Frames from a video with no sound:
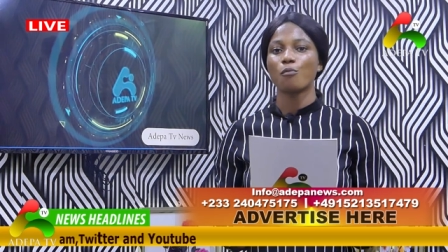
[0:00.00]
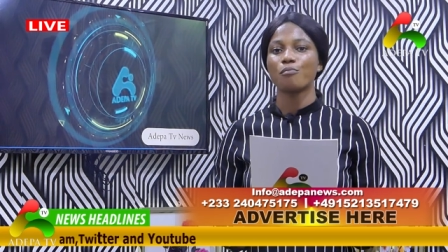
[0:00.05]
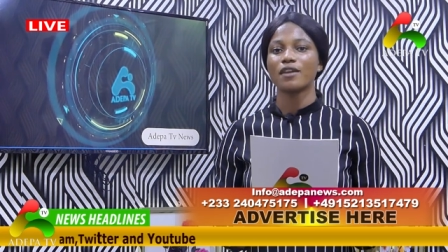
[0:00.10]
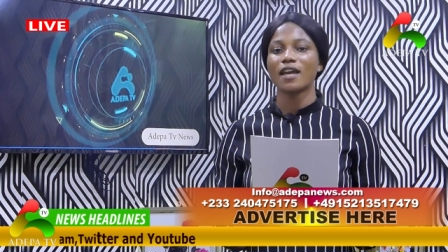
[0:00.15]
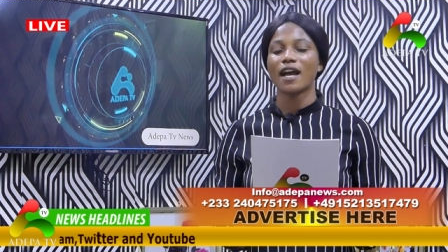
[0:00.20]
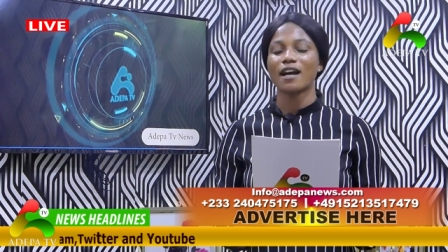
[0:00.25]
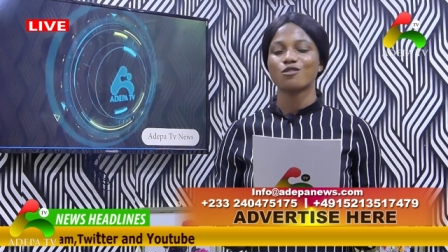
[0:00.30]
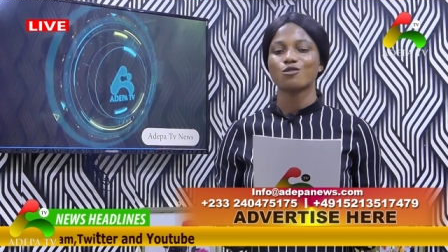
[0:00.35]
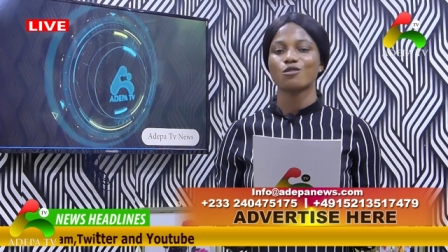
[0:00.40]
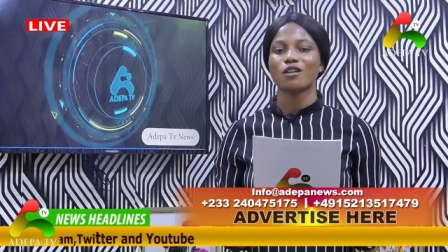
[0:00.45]
be
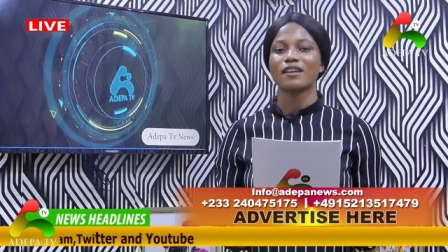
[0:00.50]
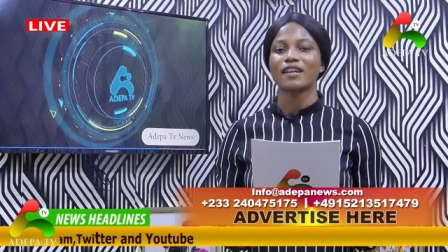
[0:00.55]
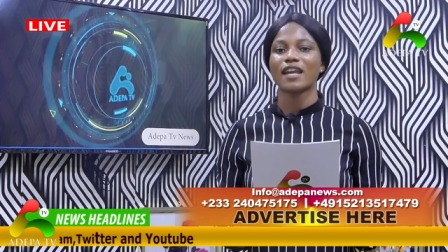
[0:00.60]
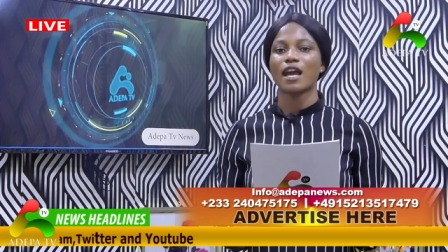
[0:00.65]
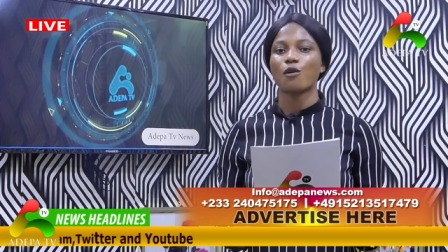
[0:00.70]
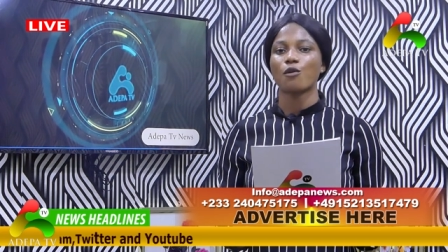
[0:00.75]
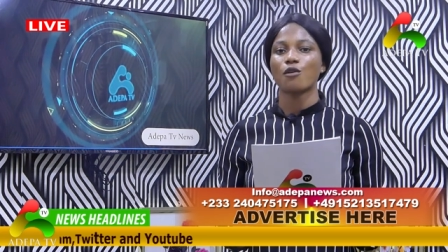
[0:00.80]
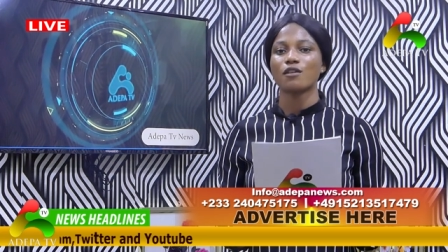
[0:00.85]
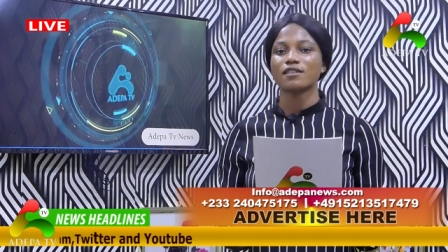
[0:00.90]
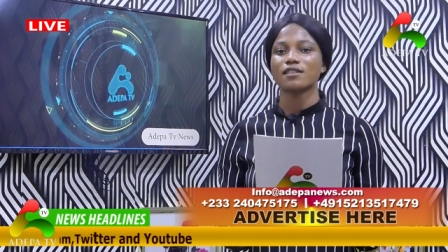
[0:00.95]
a sorry
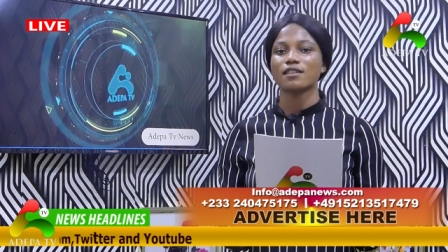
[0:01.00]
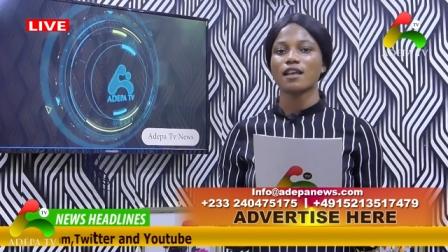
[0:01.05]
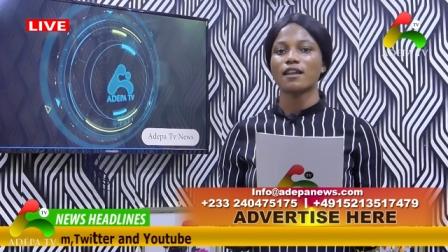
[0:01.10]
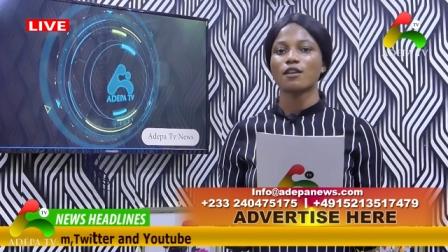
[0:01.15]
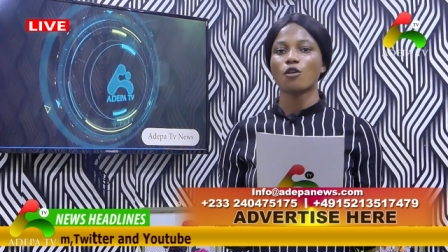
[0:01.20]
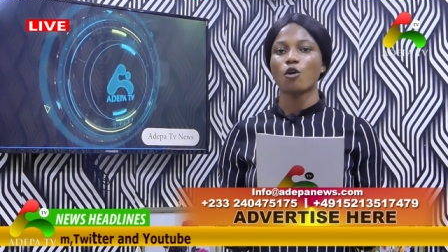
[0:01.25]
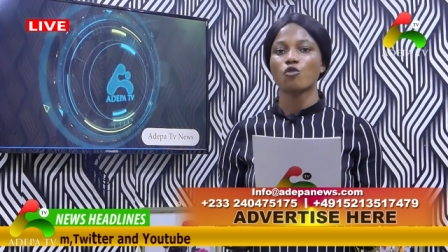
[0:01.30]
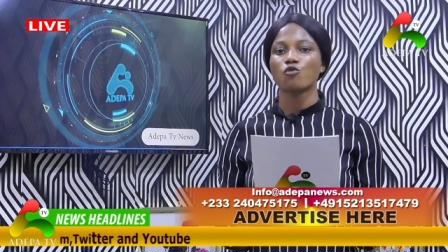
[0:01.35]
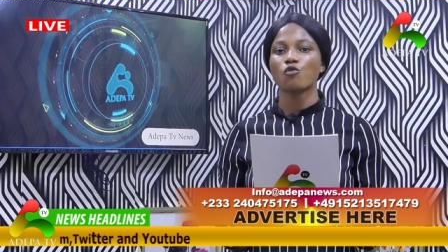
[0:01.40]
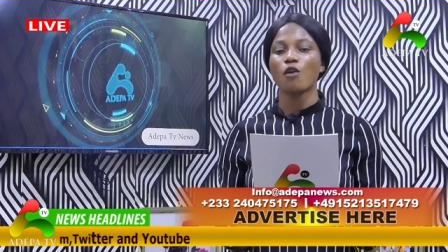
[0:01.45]
I was
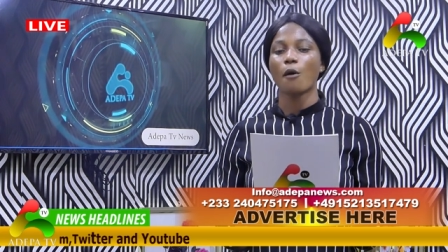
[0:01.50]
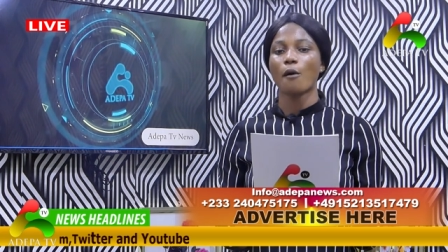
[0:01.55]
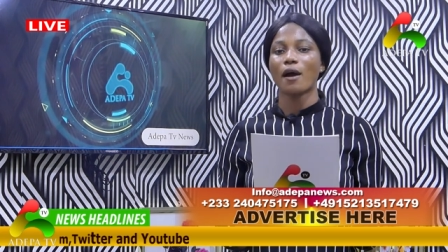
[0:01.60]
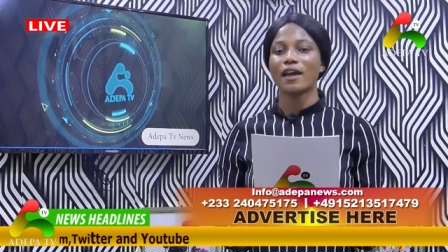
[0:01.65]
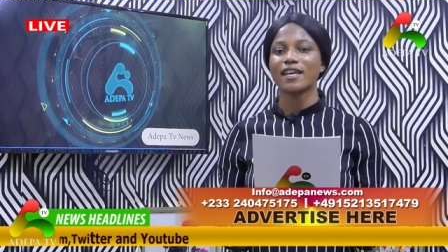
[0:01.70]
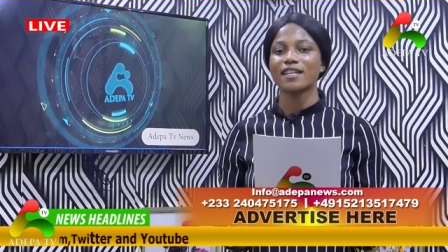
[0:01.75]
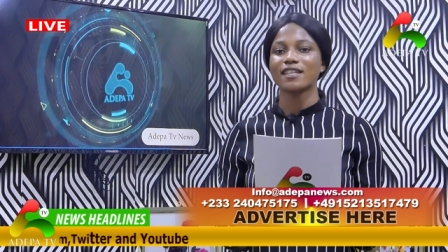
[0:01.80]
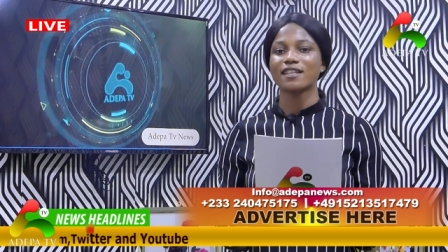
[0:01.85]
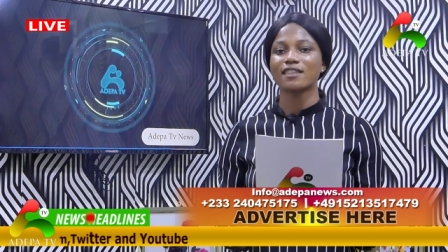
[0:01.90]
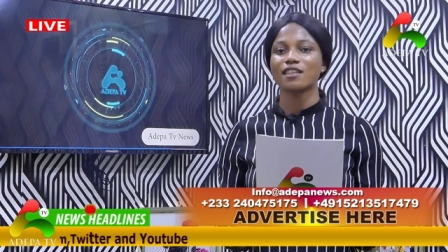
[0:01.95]
an on.
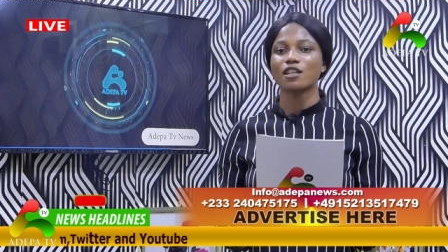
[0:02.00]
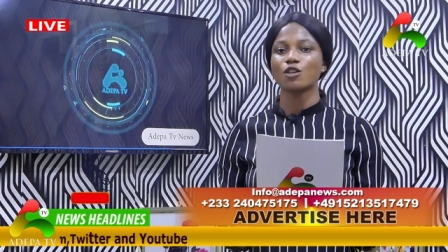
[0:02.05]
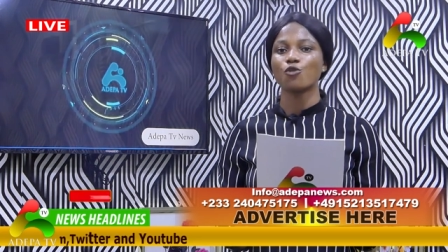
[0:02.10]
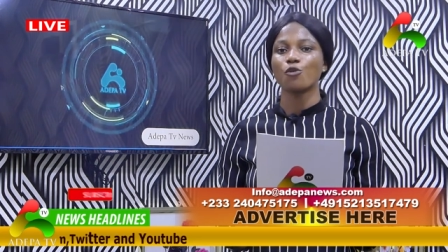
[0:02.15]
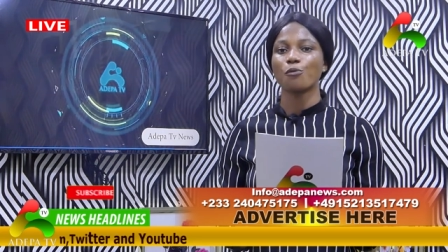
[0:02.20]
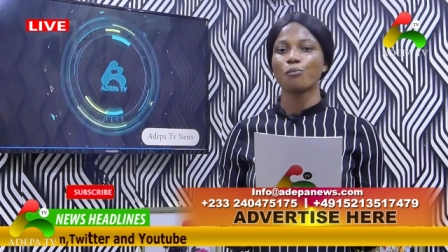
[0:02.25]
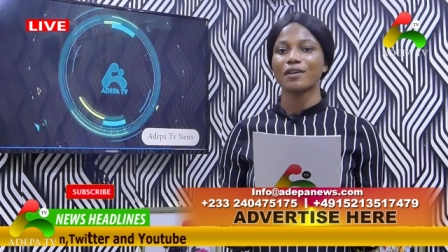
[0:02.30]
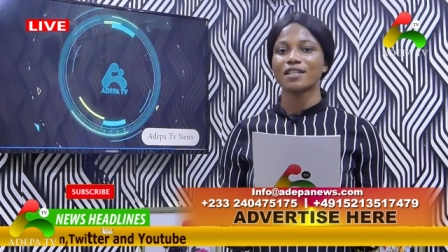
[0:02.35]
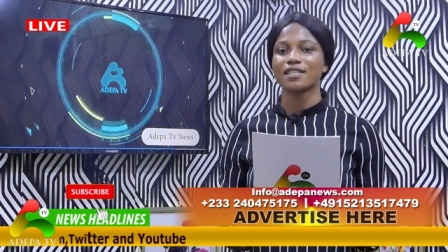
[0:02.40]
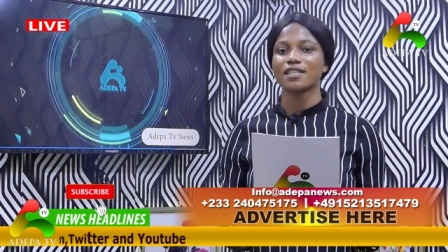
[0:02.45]
Waye ni
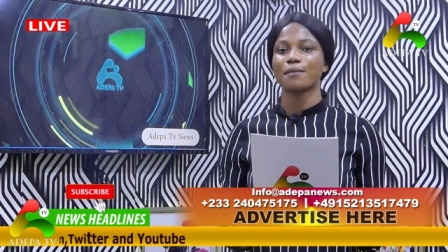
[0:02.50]
3